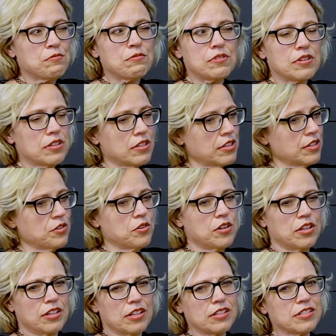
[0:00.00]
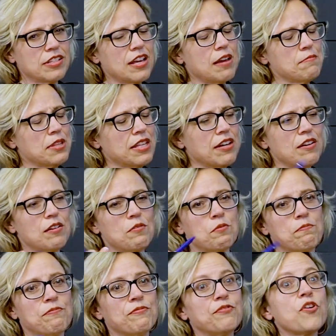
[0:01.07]
really cool. And there are
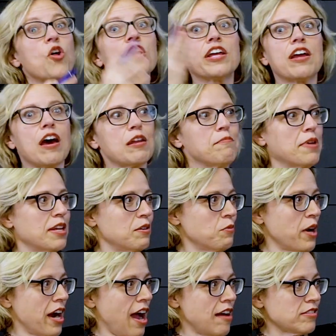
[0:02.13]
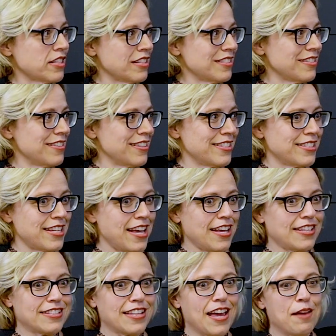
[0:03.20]
fully automated warehouses these
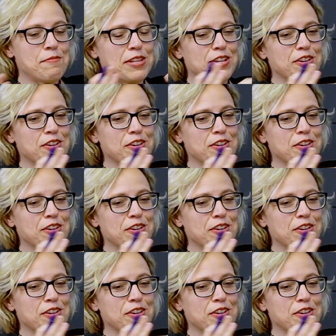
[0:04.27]
days. I mean,